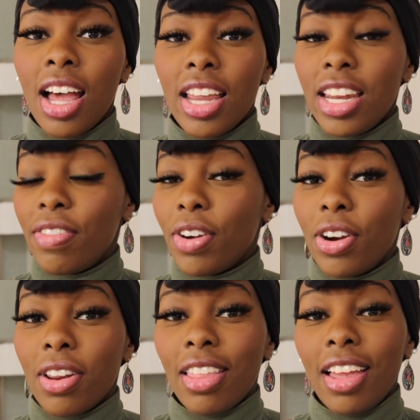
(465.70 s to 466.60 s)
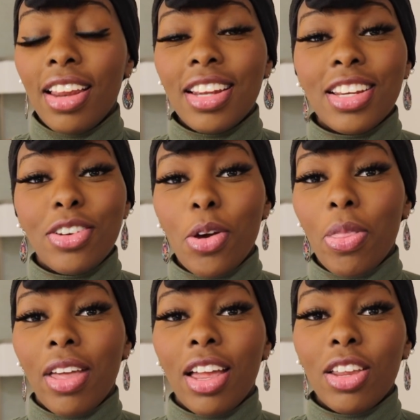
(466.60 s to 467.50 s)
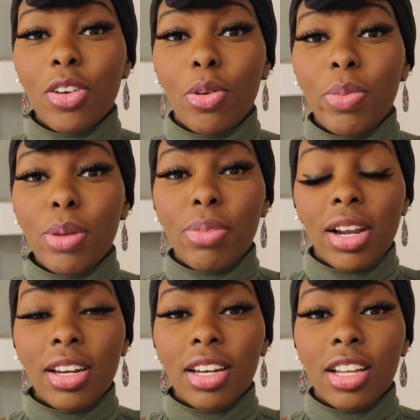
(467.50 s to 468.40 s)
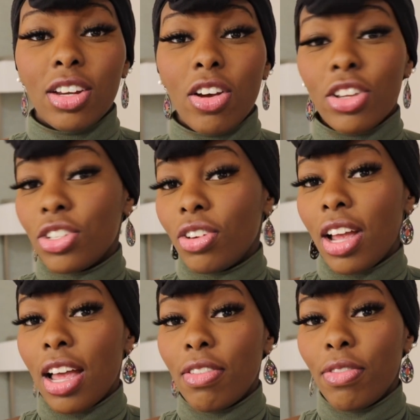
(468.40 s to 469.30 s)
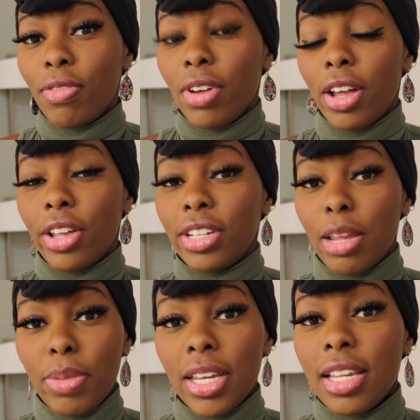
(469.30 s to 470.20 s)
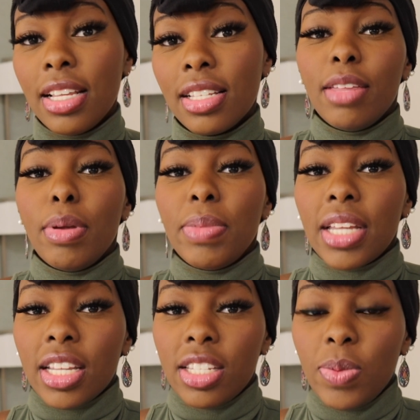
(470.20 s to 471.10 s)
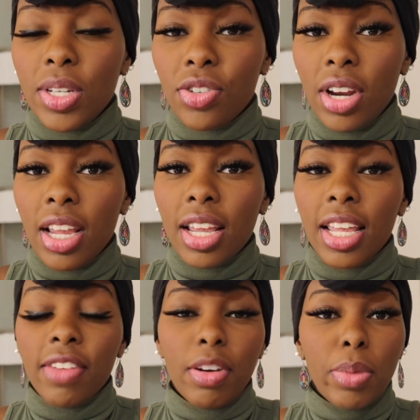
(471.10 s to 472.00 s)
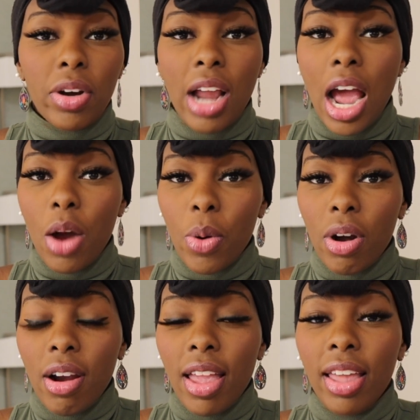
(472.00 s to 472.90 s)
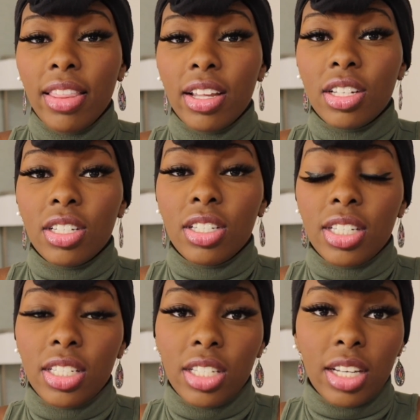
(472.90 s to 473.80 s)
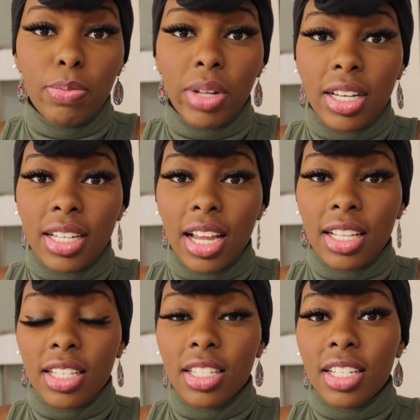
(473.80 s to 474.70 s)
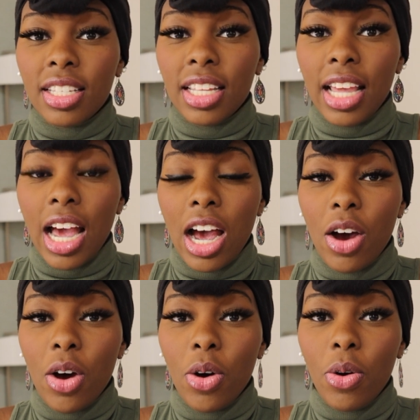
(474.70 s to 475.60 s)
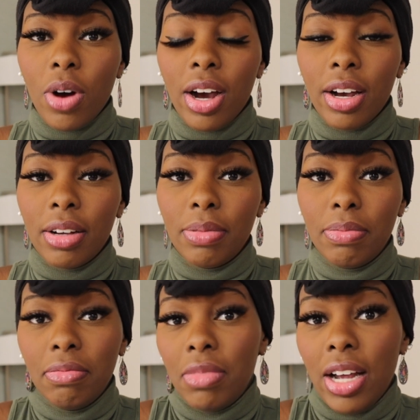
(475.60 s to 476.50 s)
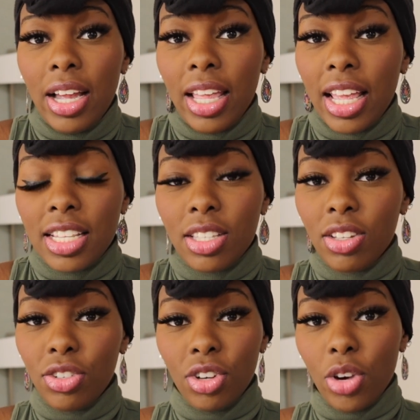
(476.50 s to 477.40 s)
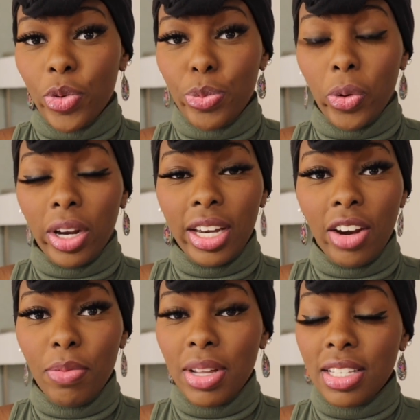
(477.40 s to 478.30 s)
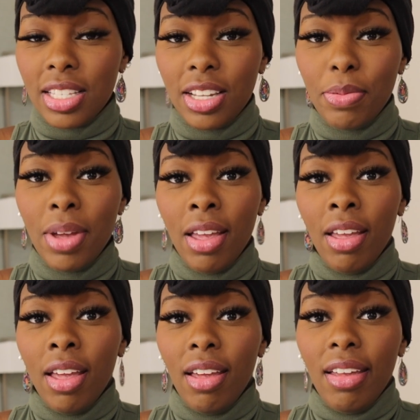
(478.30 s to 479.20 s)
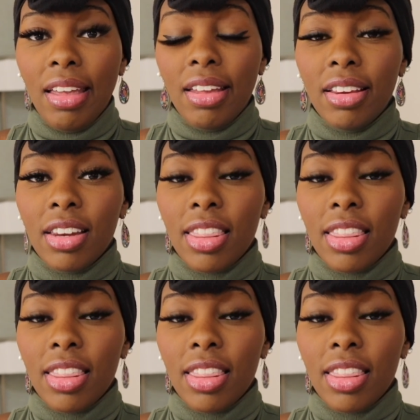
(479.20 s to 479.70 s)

Never heard of that. I didn't know that, you know, being pregnant can cause you to have diabetes. They made me take a sweet drink, give it about an hour, and then did blood tests to see how I guess the sugar was broken down in my system. And